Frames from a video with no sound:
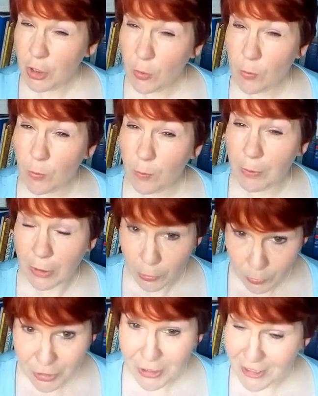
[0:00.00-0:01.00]
no
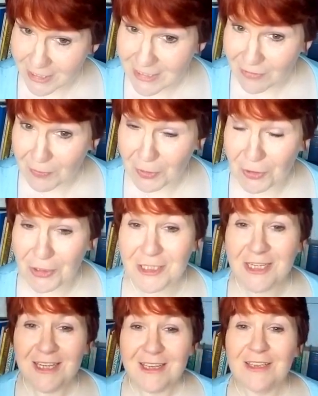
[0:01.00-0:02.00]
pollutant is left
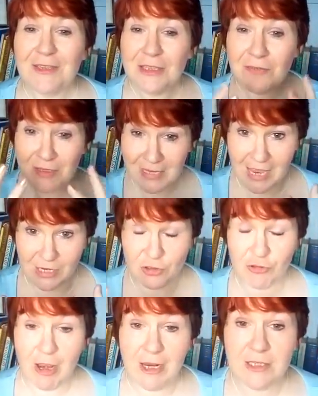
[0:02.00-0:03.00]
behind. It's lovely
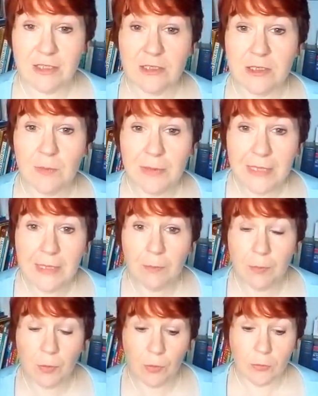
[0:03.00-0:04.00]
extract that's
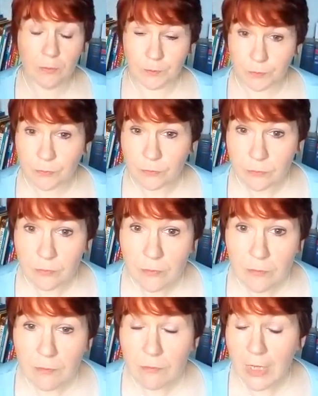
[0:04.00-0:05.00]
completely pure,
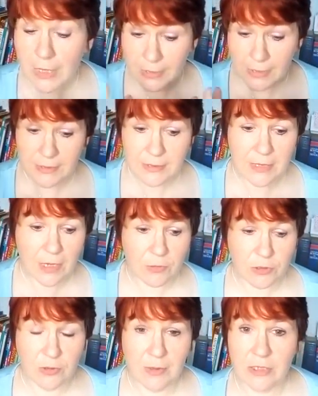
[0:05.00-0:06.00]
and that's
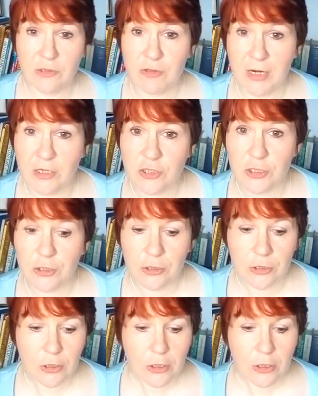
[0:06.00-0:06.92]
CO2 extraction.